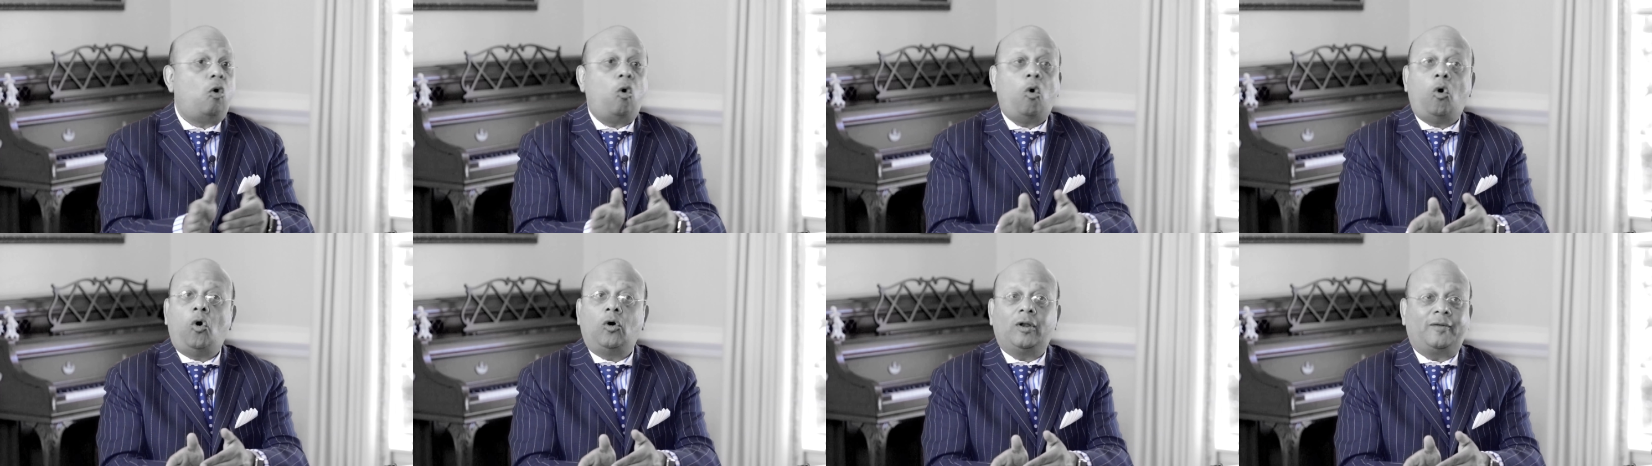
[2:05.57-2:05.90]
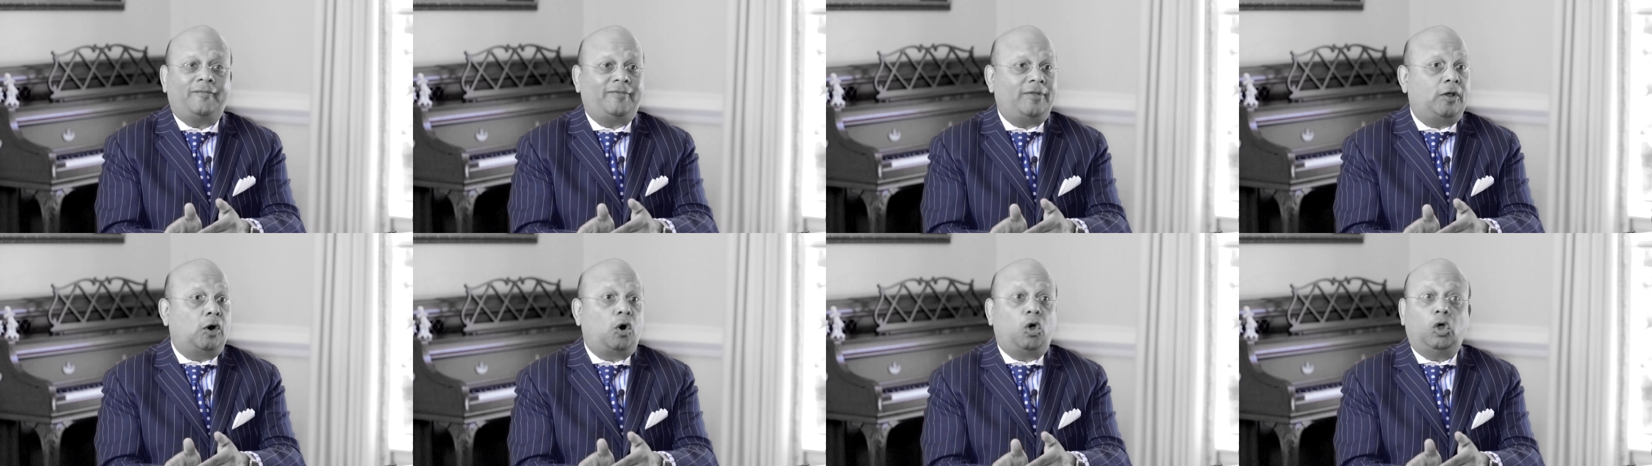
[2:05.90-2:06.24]
or
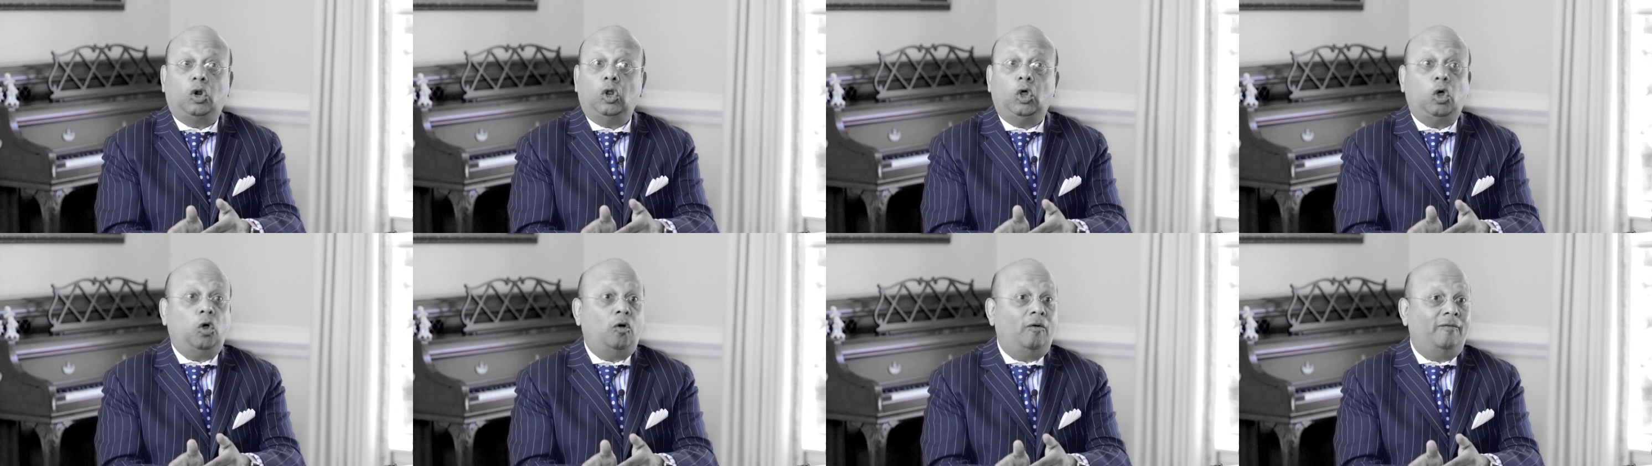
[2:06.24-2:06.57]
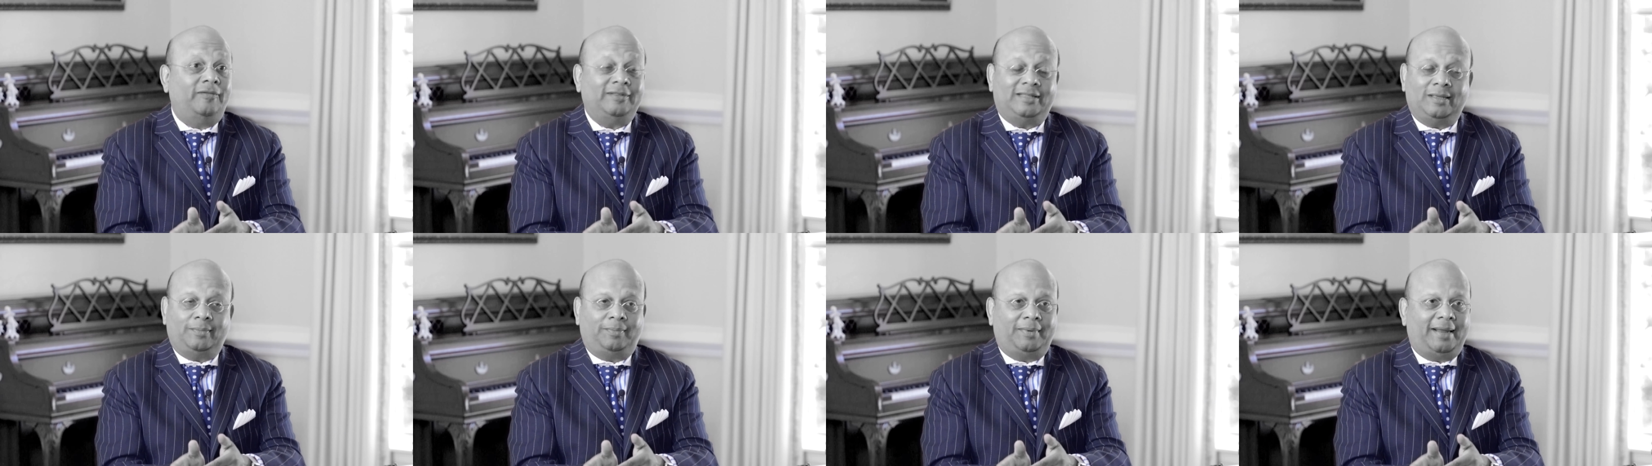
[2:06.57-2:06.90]
if they're all
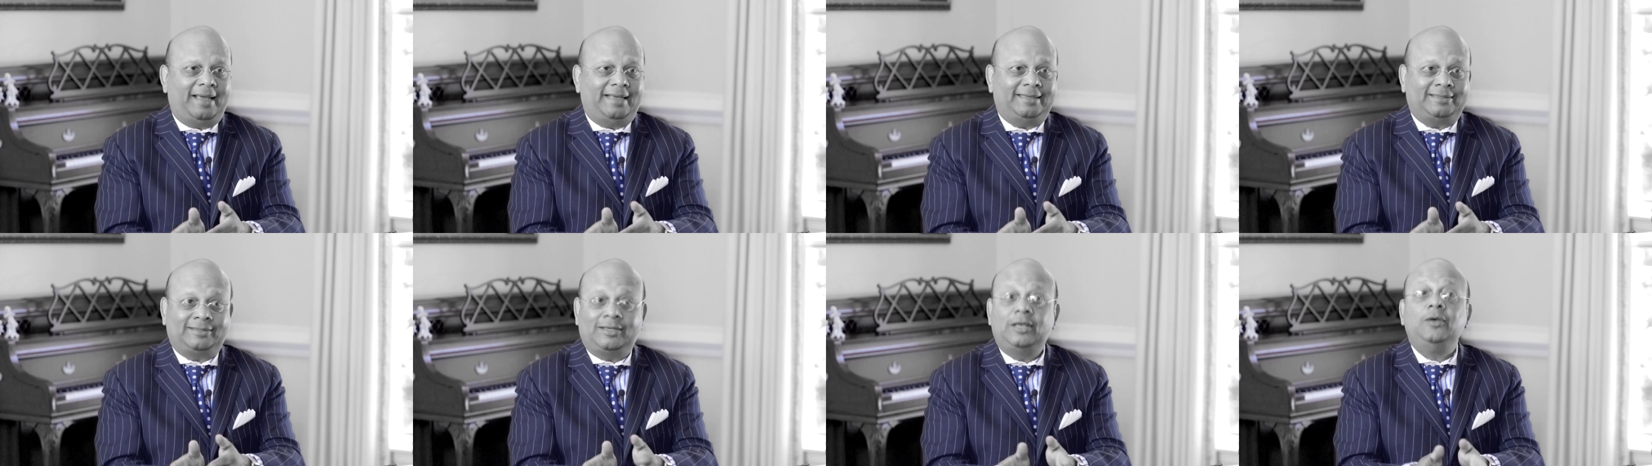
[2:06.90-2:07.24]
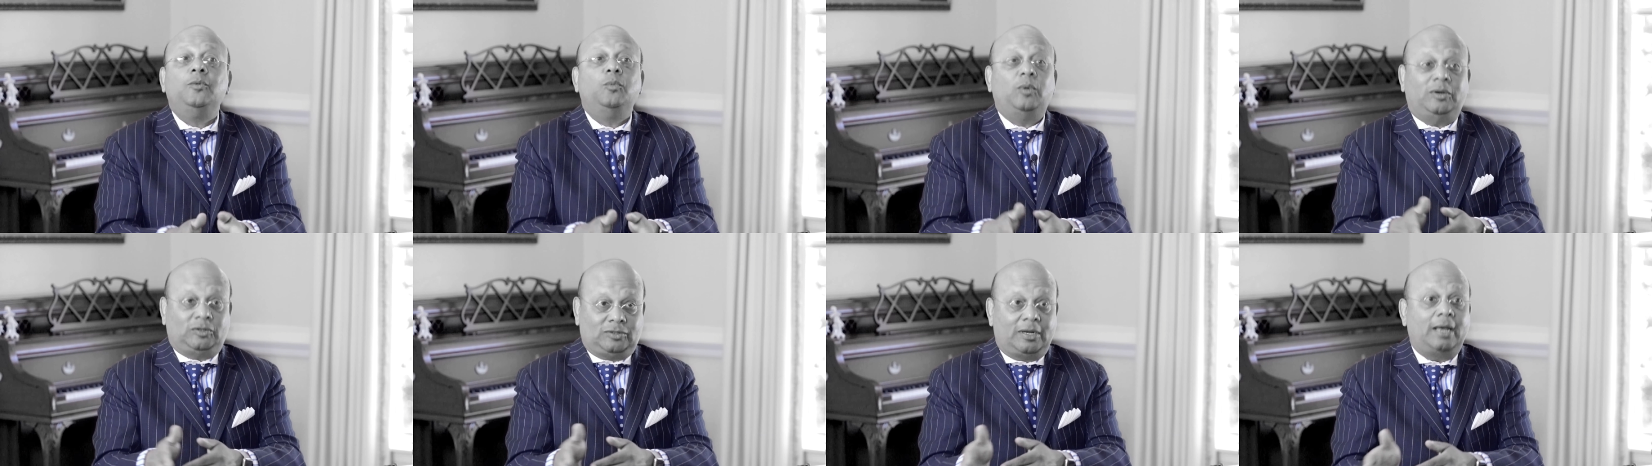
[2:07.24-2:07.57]
over the place,
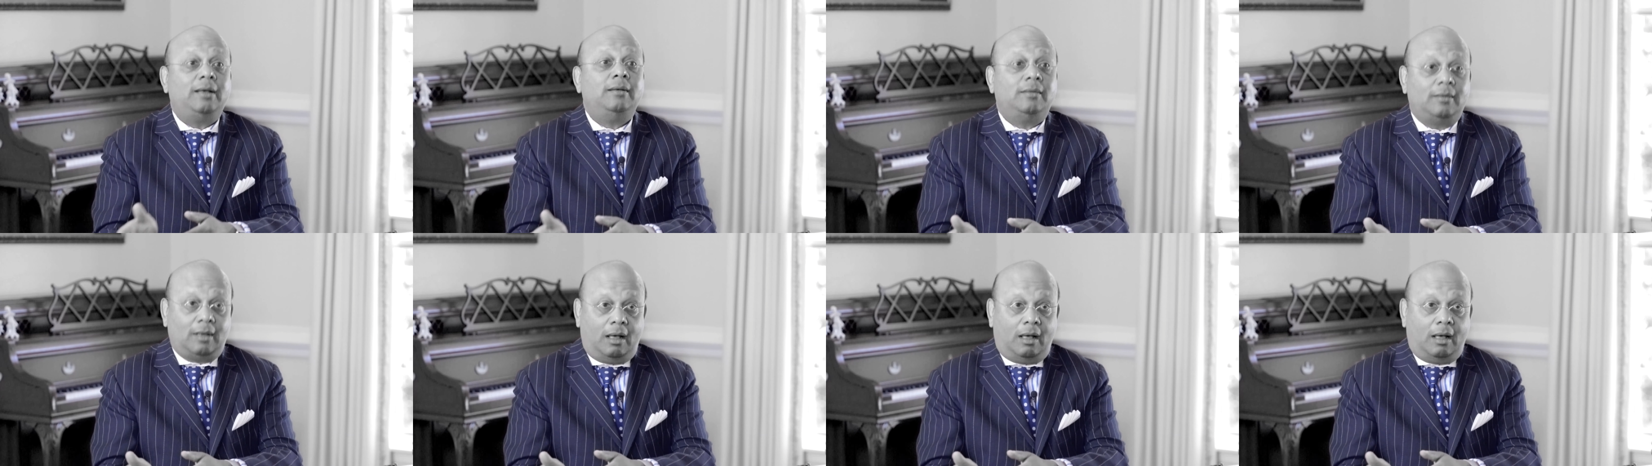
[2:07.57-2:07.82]
which